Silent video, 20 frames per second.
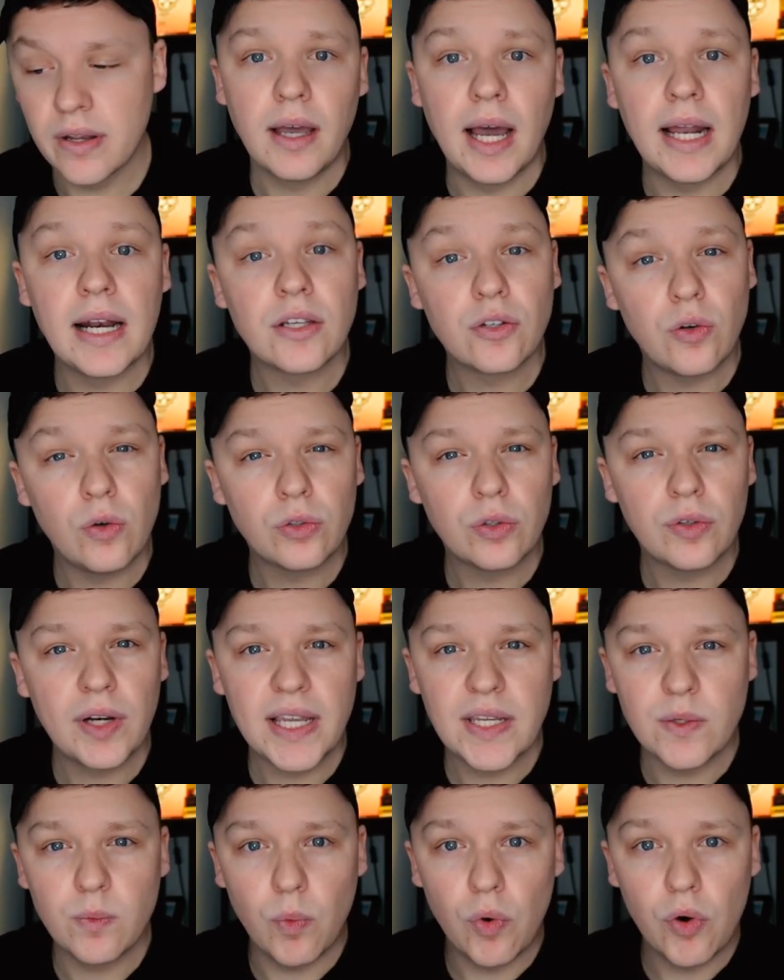And it's also
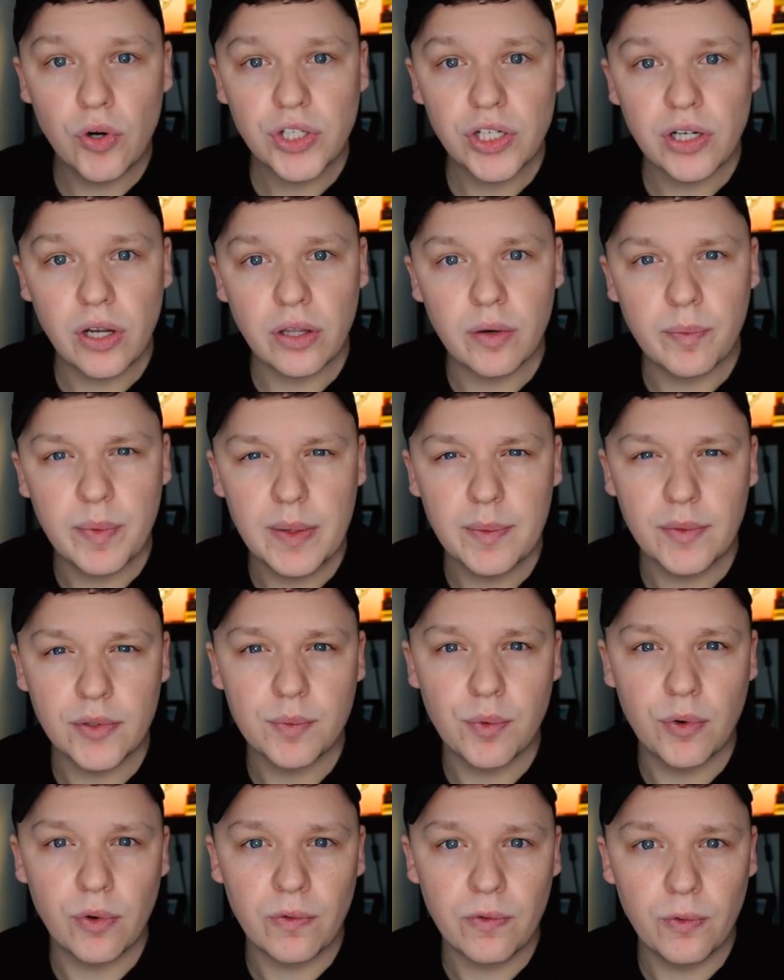nice watching other
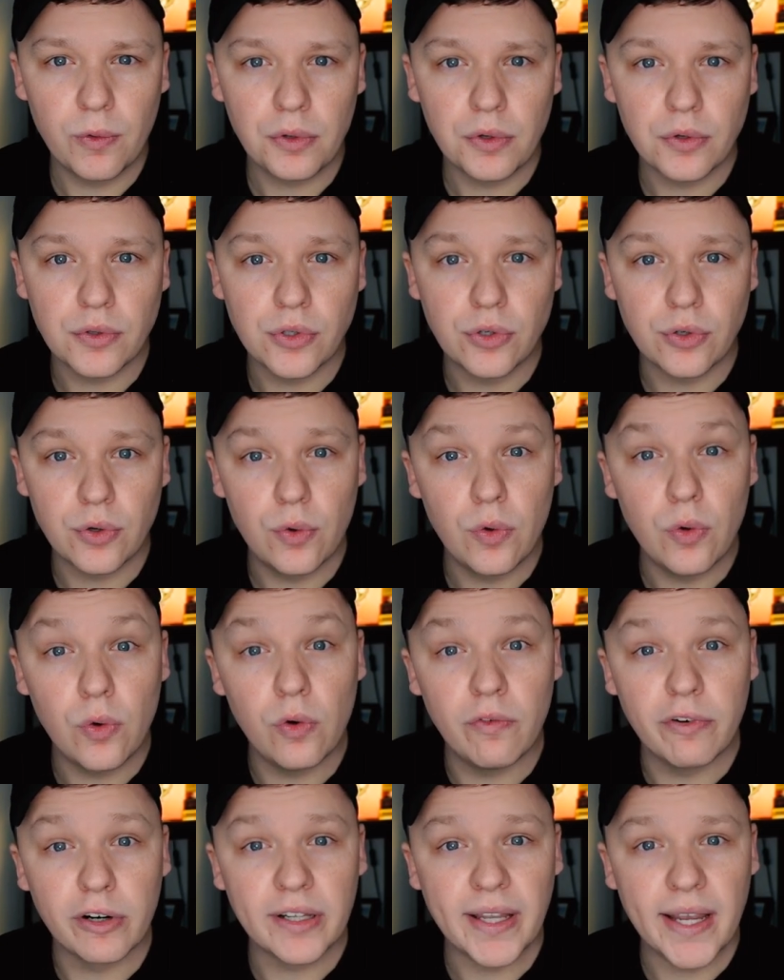people's portfolios grow
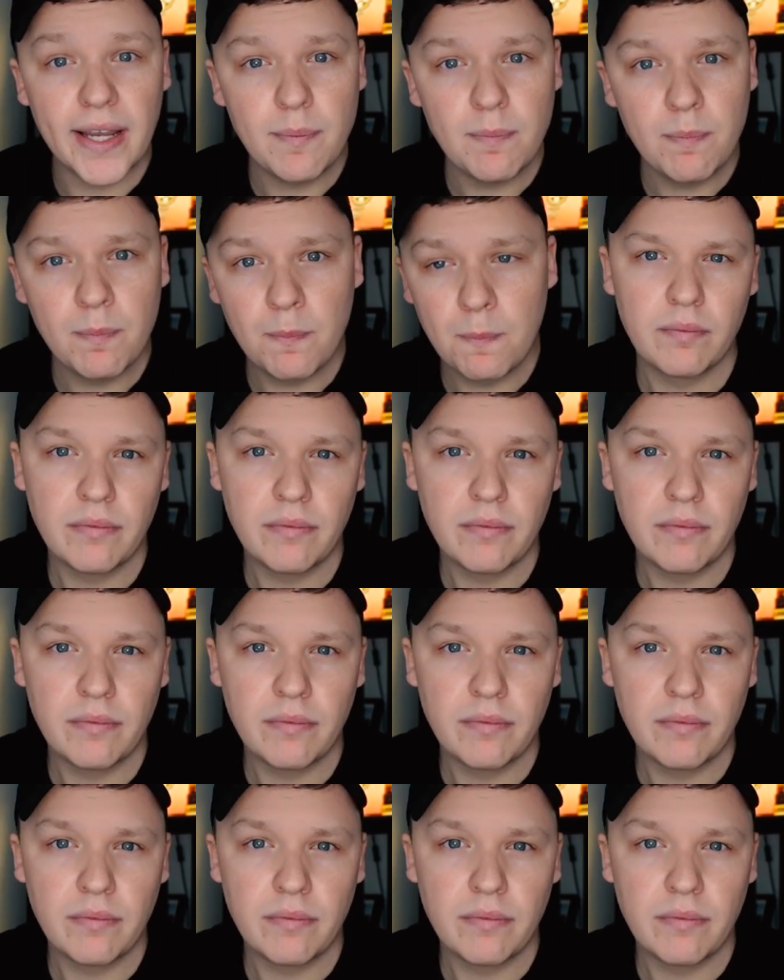over time.